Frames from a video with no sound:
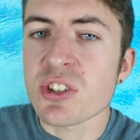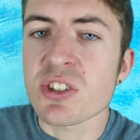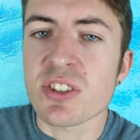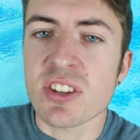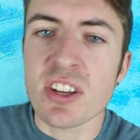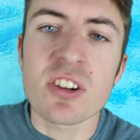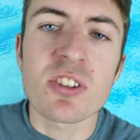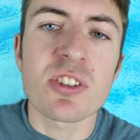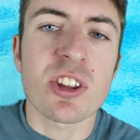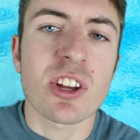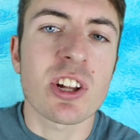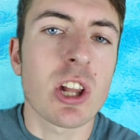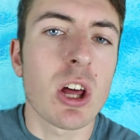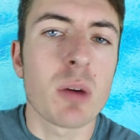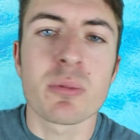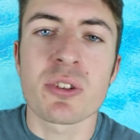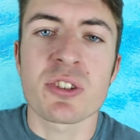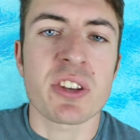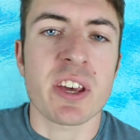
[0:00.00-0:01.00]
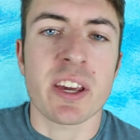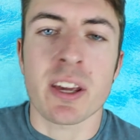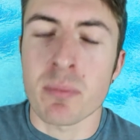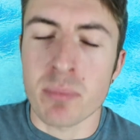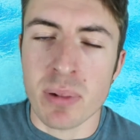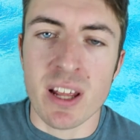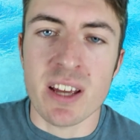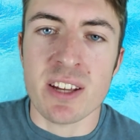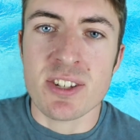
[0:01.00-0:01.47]
steered the club to
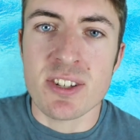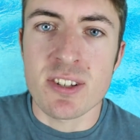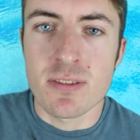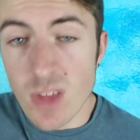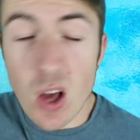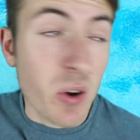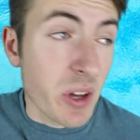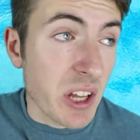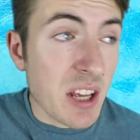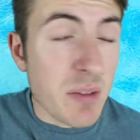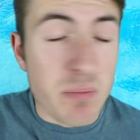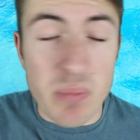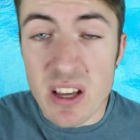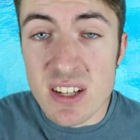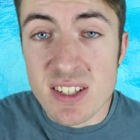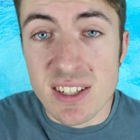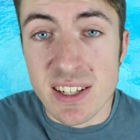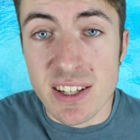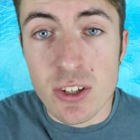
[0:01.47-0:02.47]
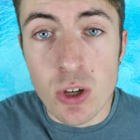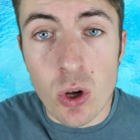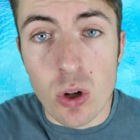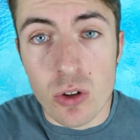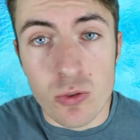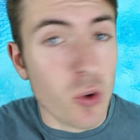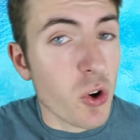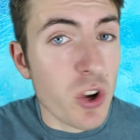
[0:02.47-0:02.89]
second place. Oh, and he basically told